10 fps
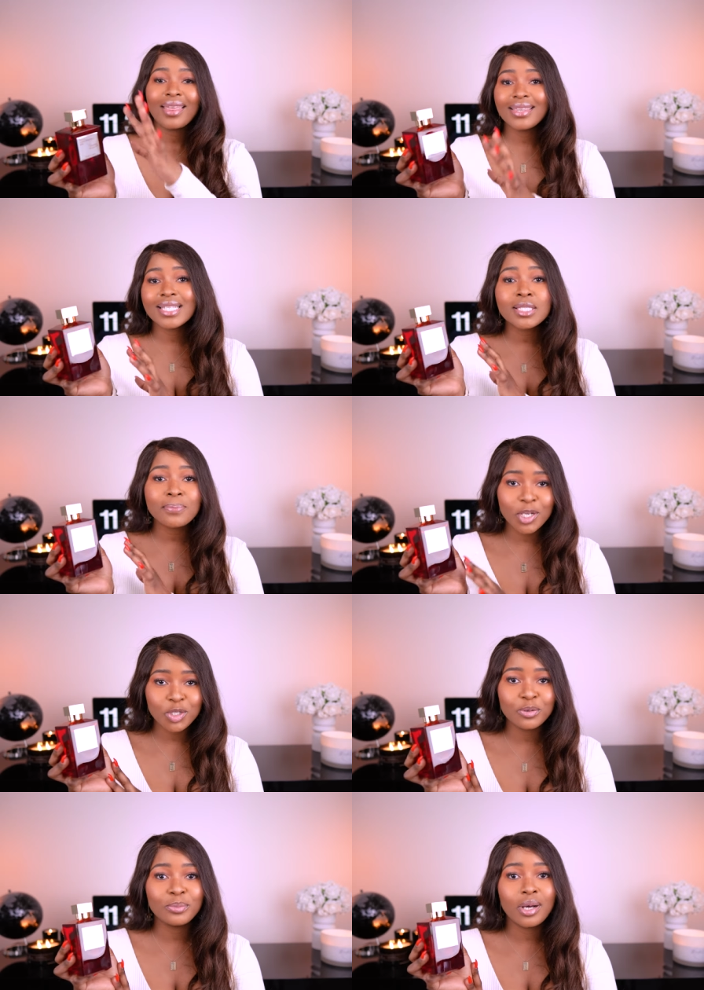The
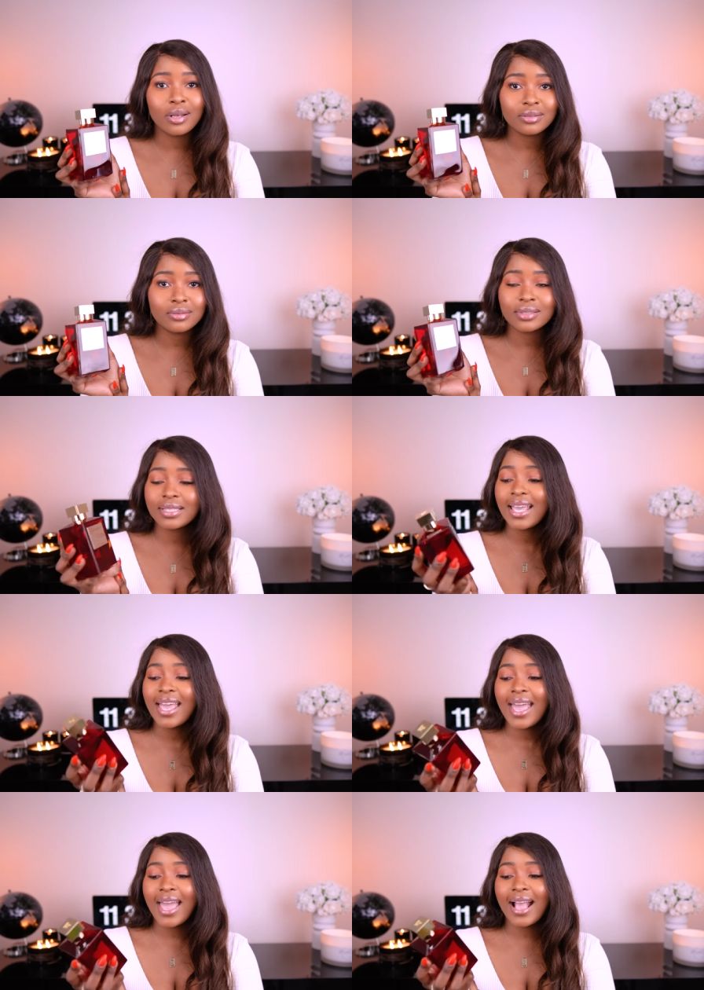special bottles.
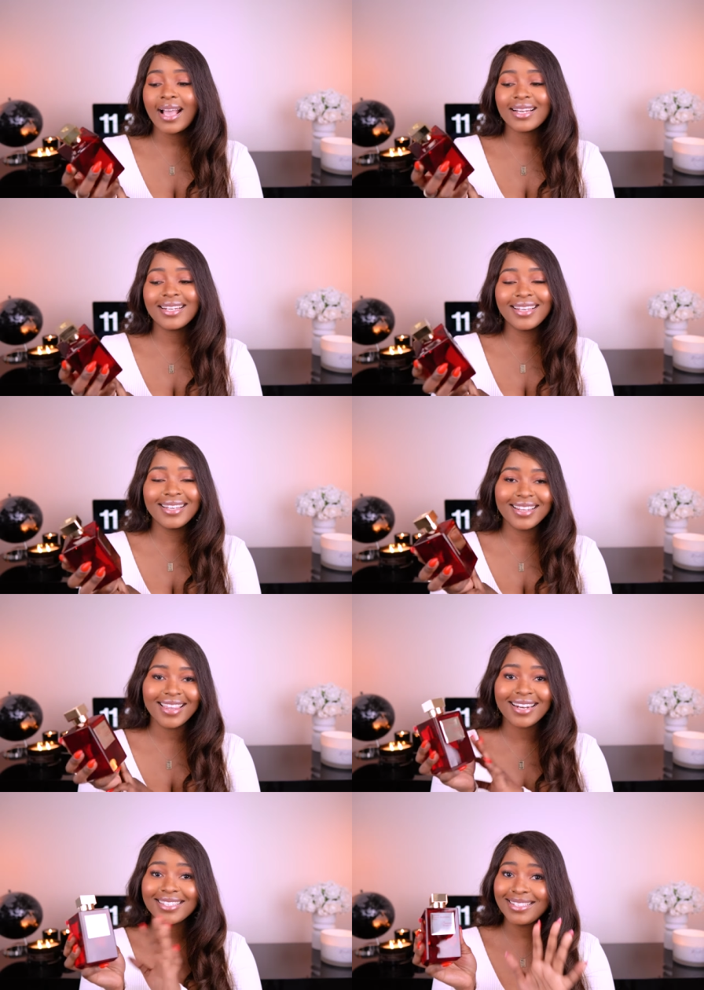And
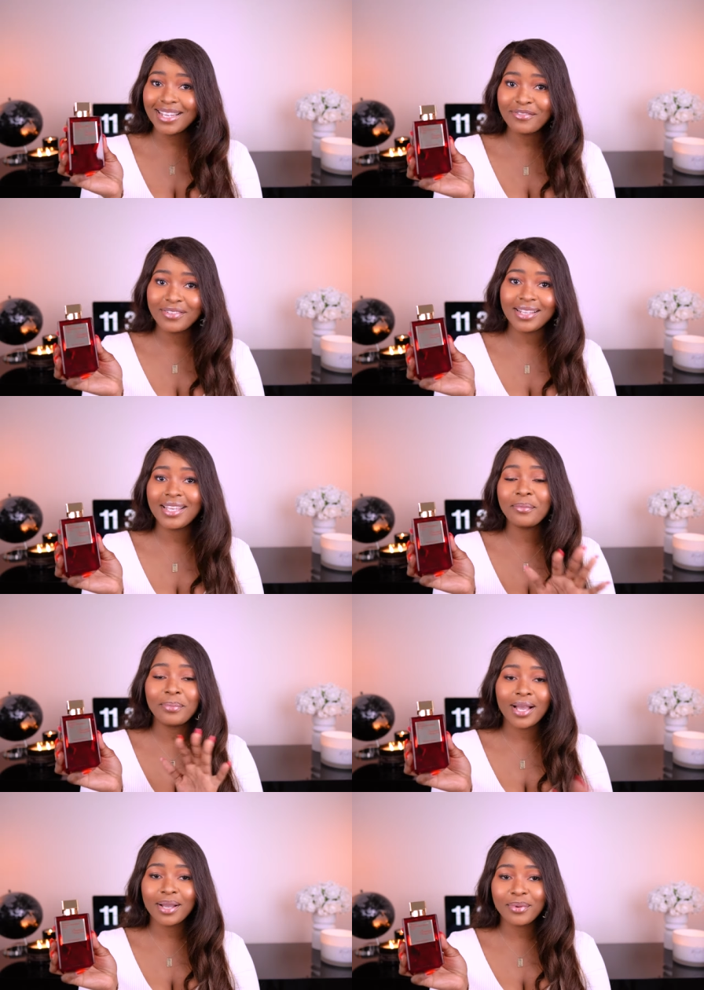that is definitely a
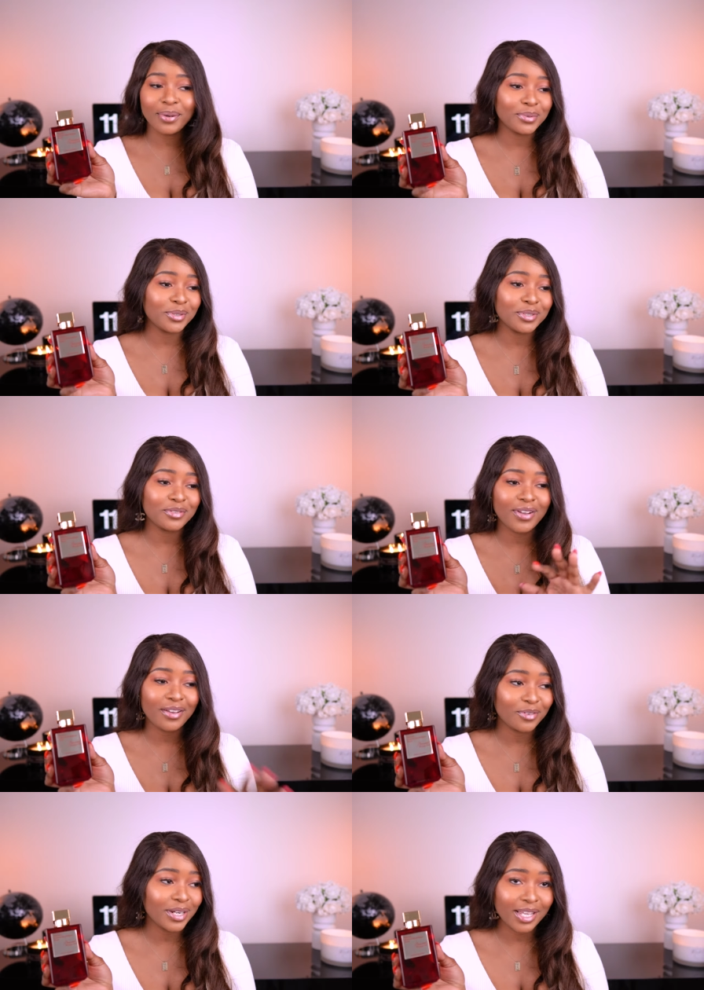Baccarat Rouge
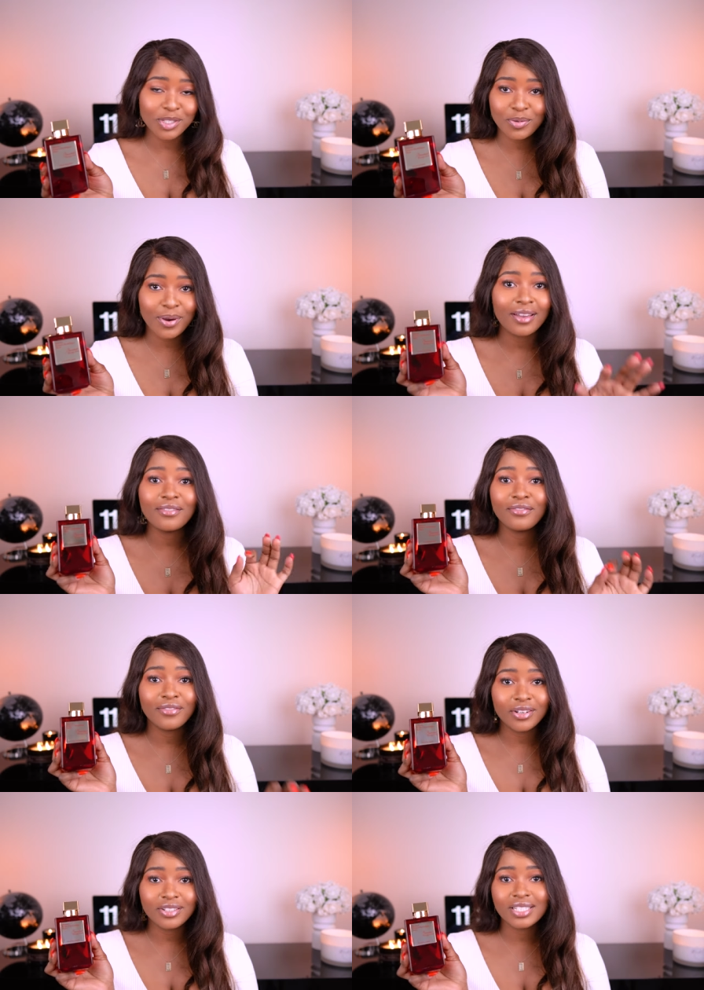five forty Extrait
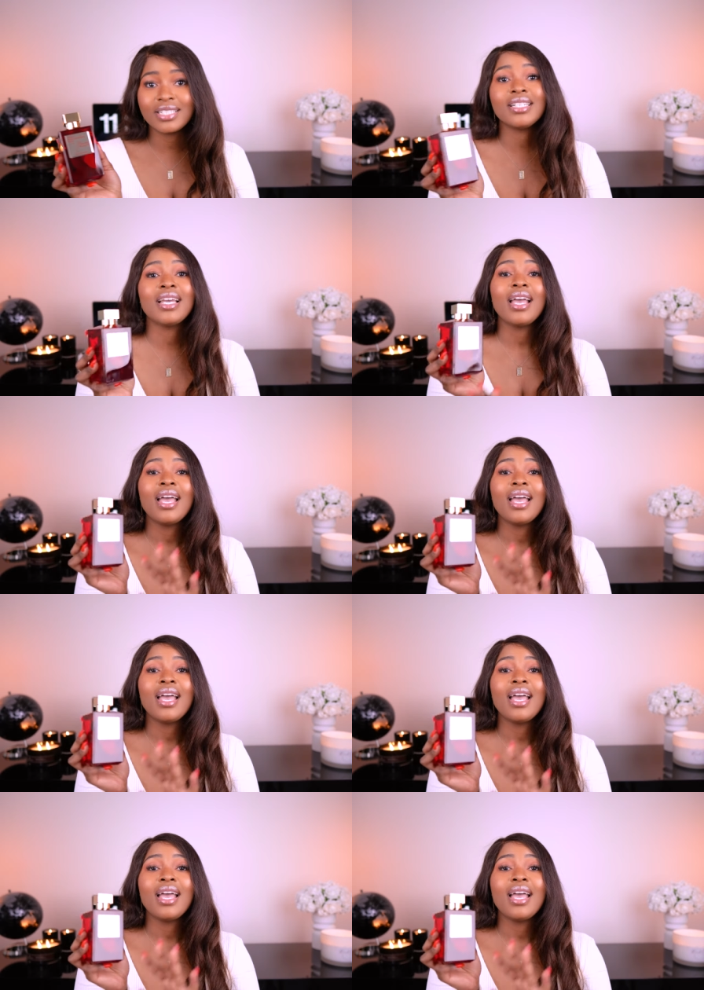version.